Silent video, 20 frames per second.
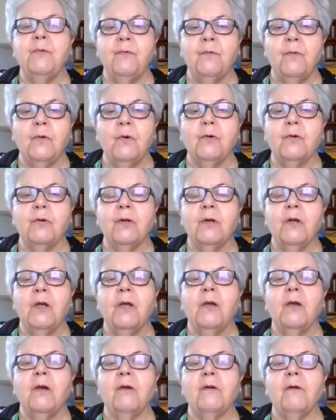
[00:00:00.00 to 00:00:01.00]
before
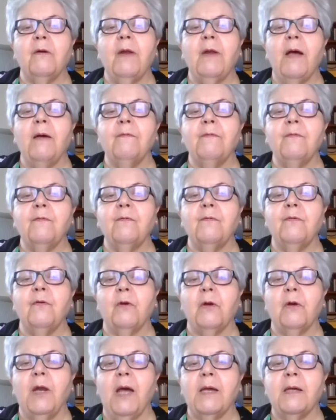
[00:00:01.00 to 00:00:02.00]
her love
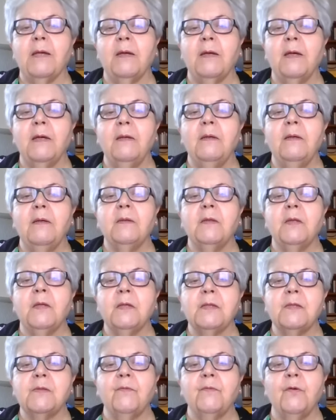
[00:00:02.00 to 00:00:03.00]
for Lyra
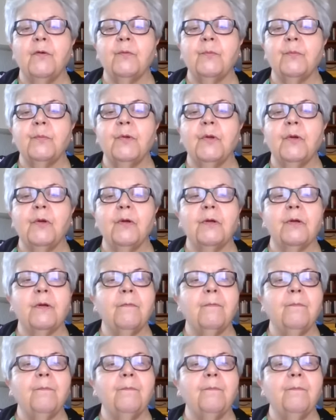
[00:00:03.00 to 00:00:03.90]
transformed her.